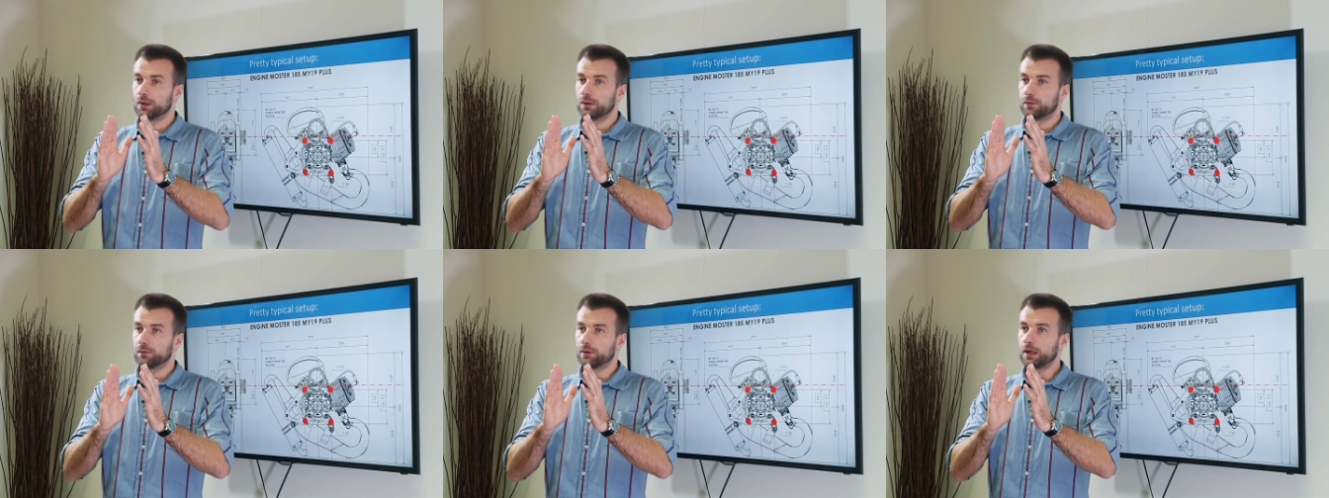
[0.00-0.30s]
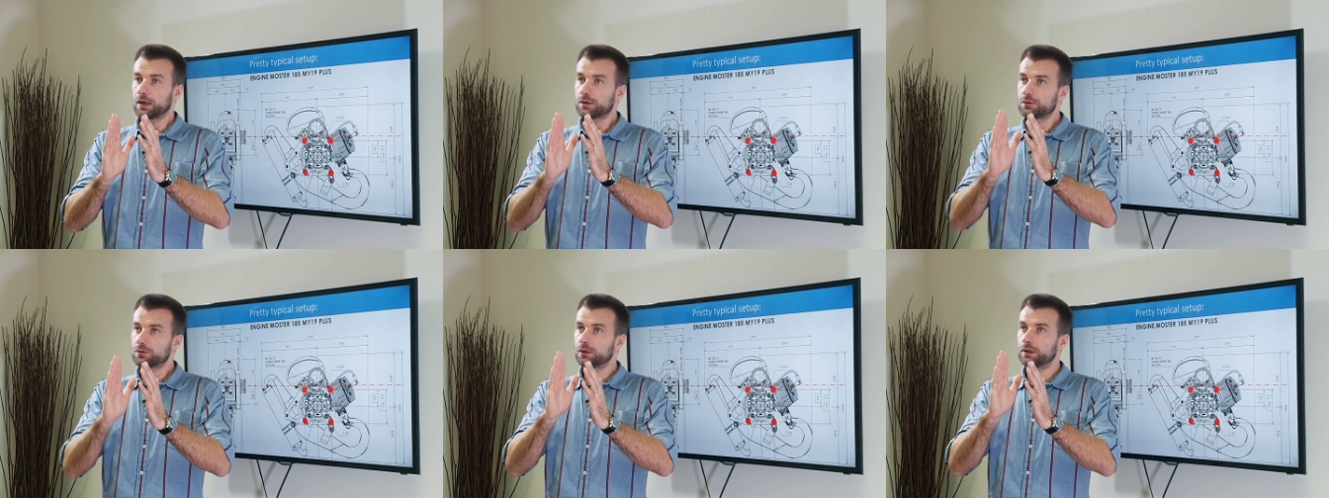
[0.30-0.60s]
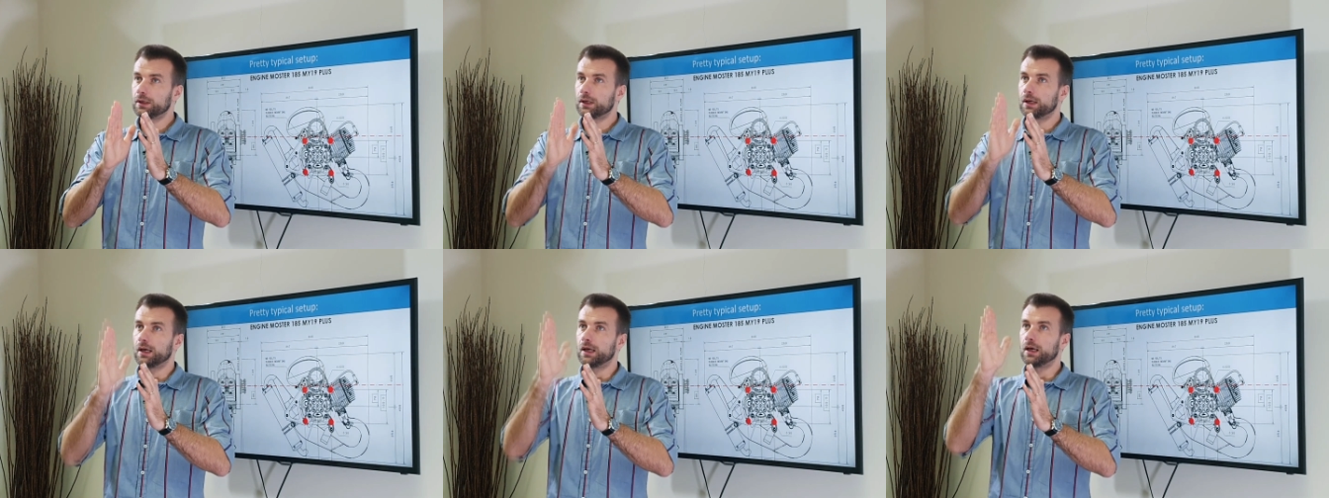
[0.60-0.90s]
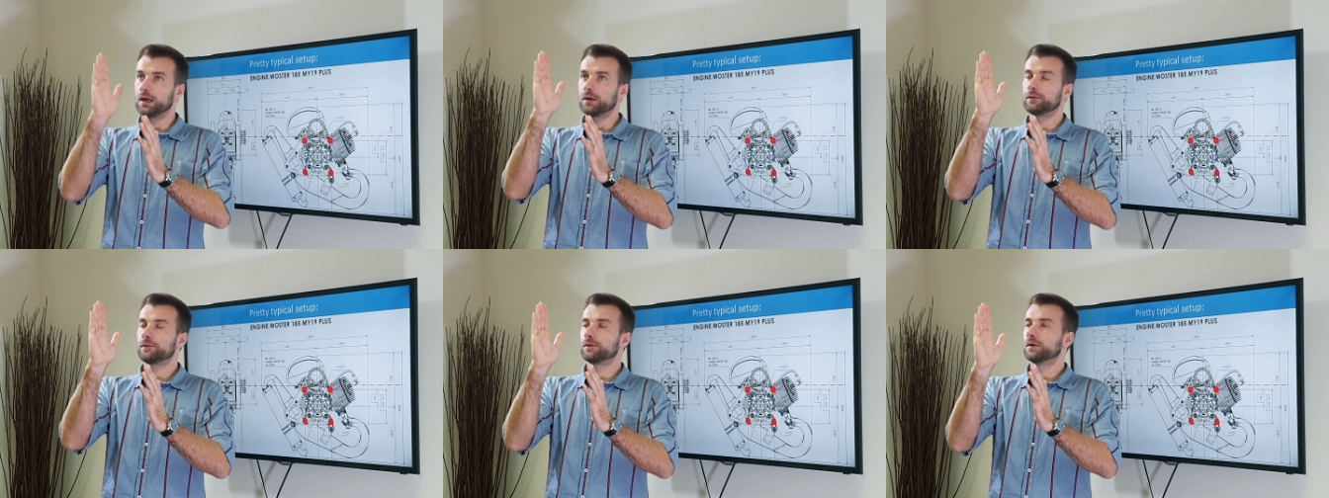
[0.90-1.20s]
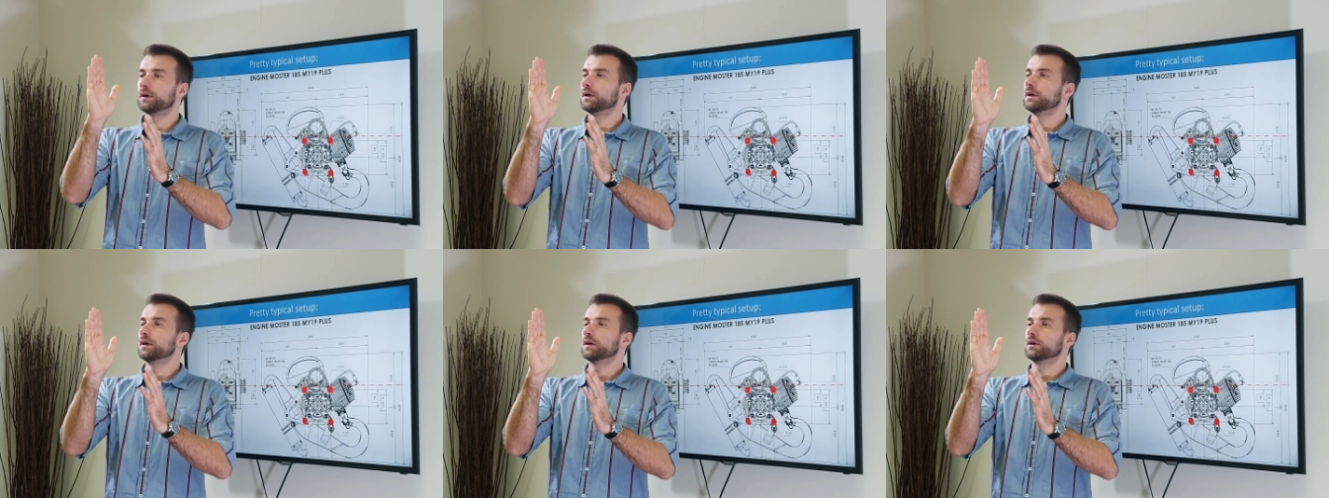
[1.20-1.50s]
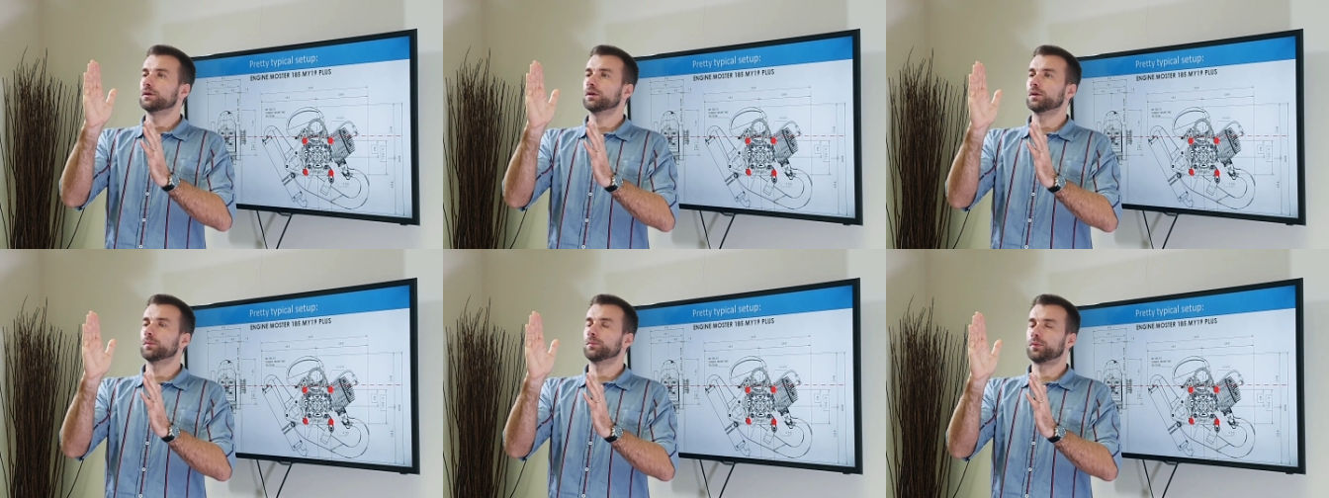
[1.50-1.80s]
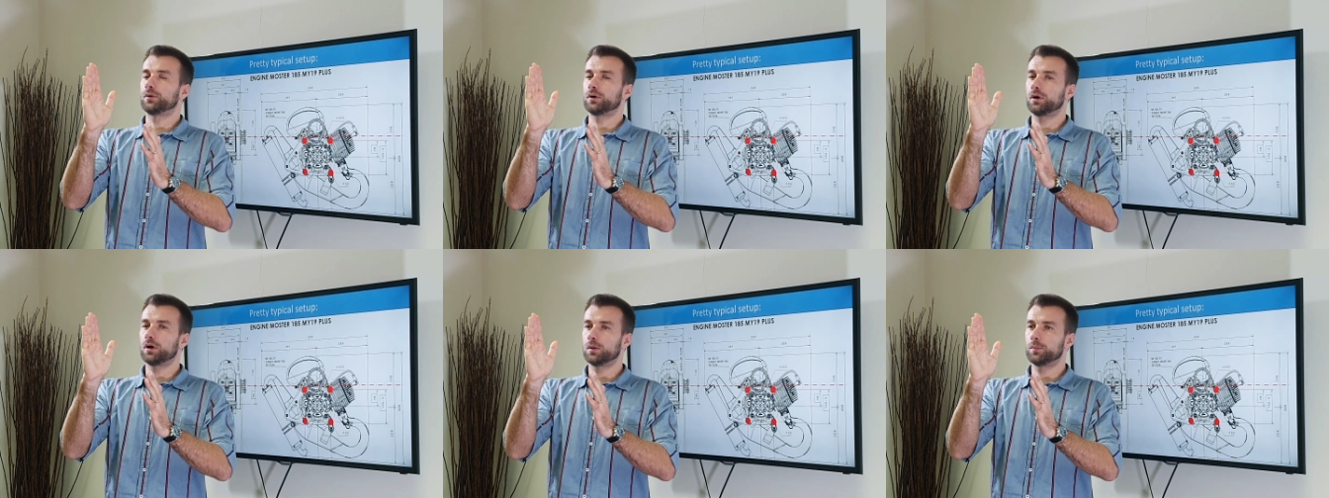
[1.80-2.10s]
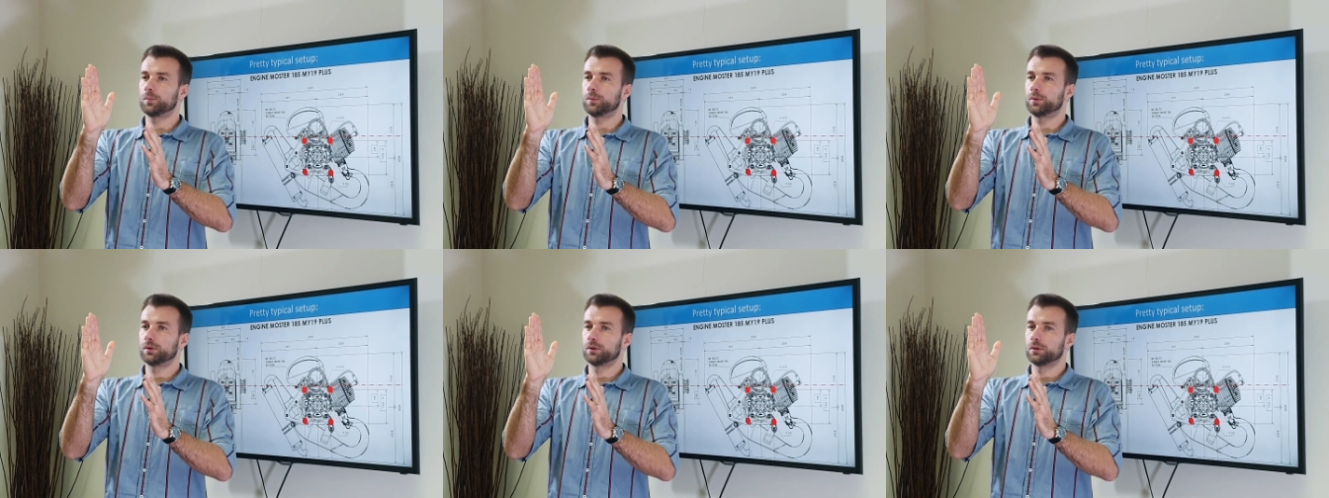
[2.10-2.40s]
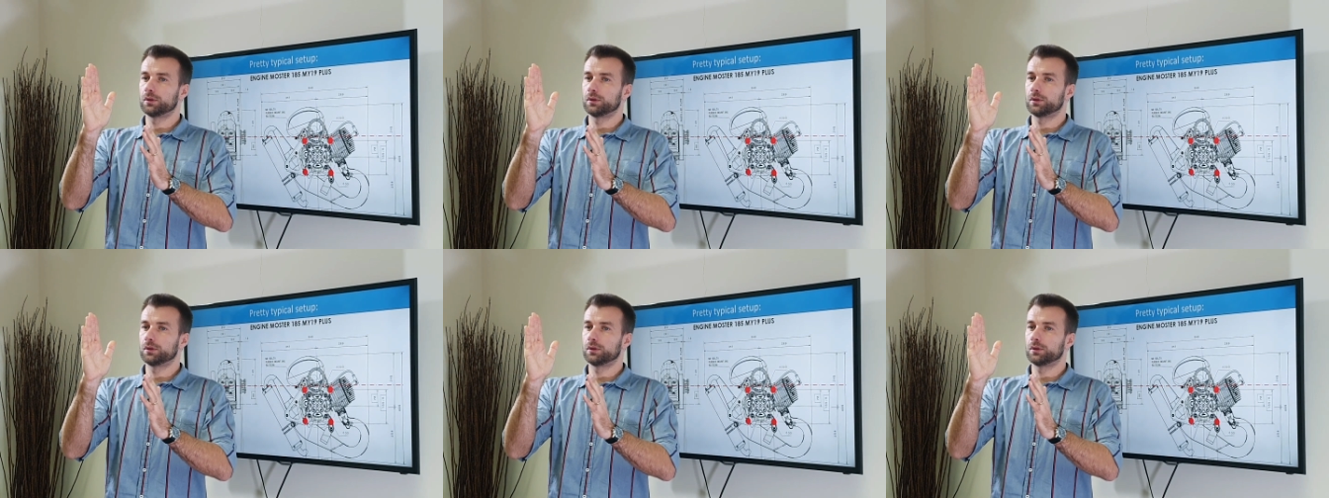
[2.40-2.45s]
we actually have the prop